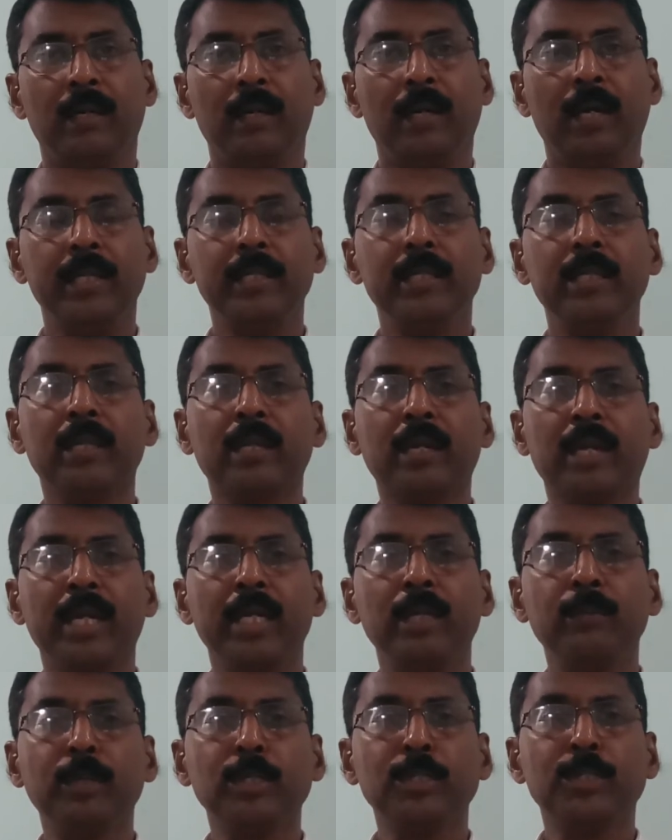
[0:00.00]
And in
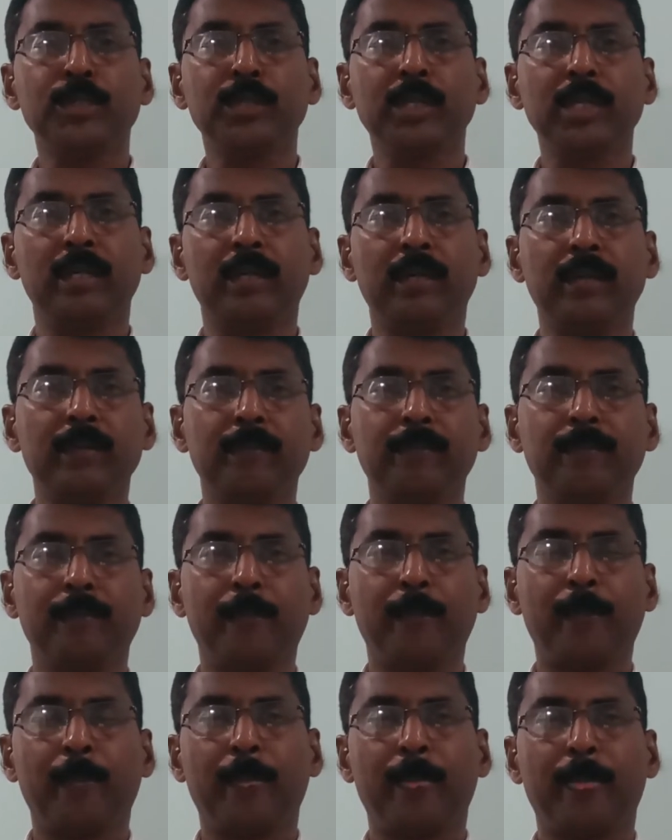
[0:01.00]
ribose sugar,
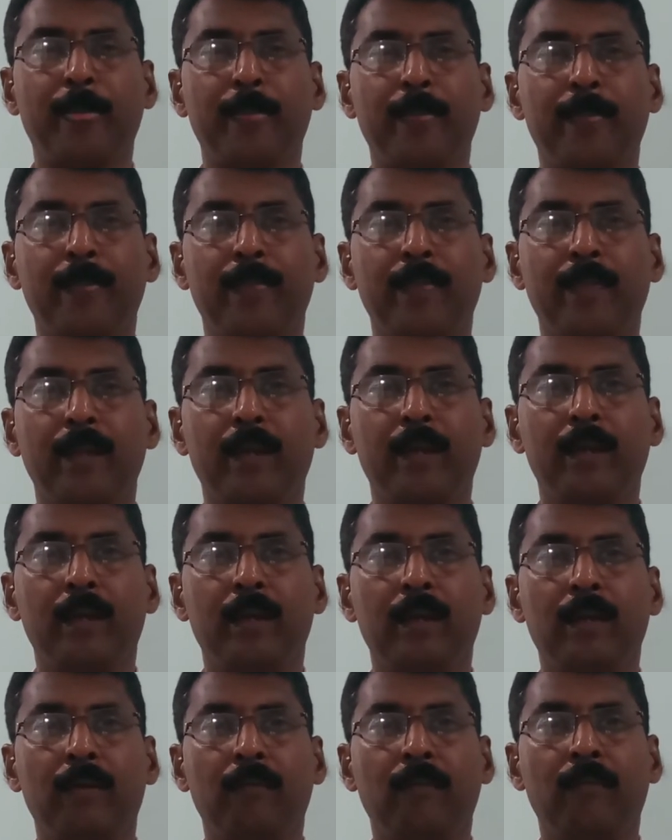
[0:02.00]

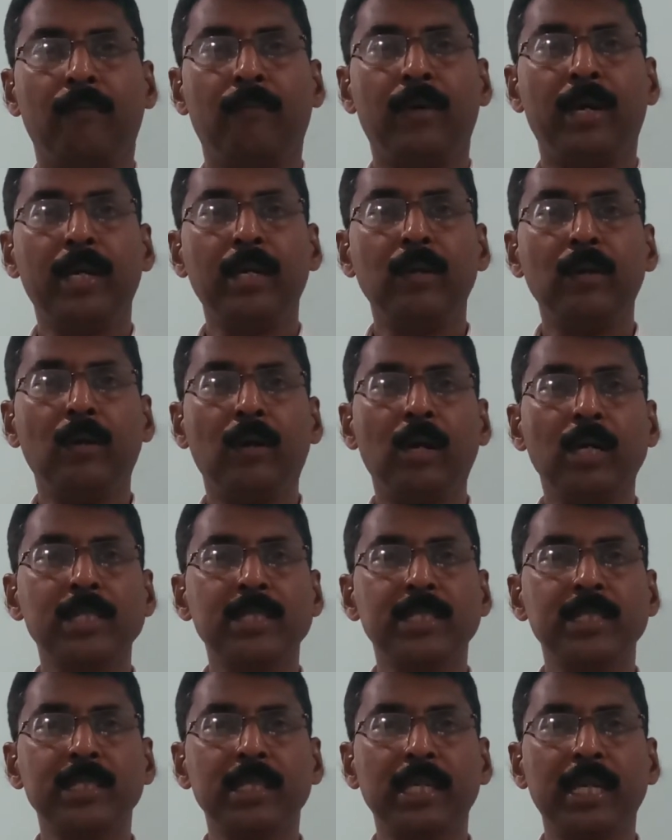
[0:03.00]
one
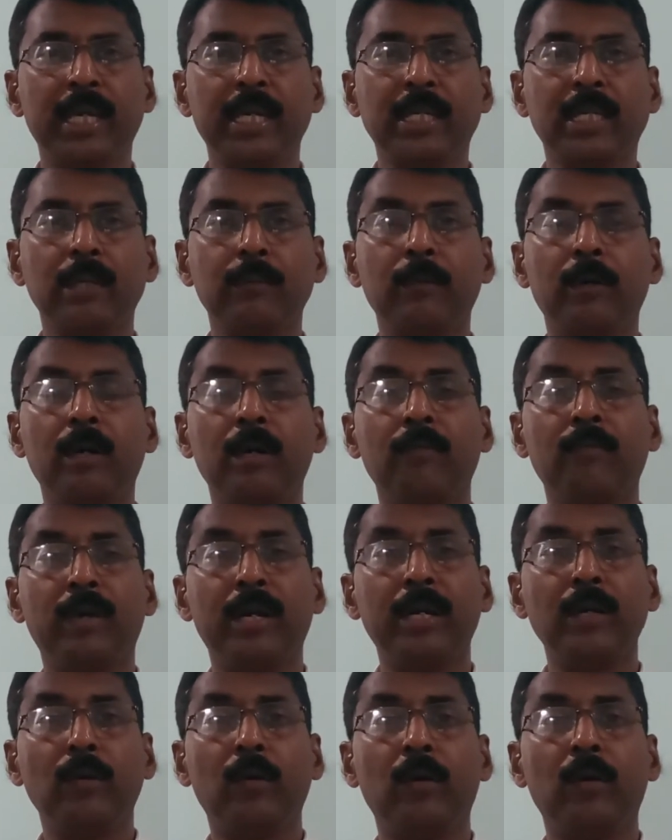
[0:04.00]
oxygen atom or one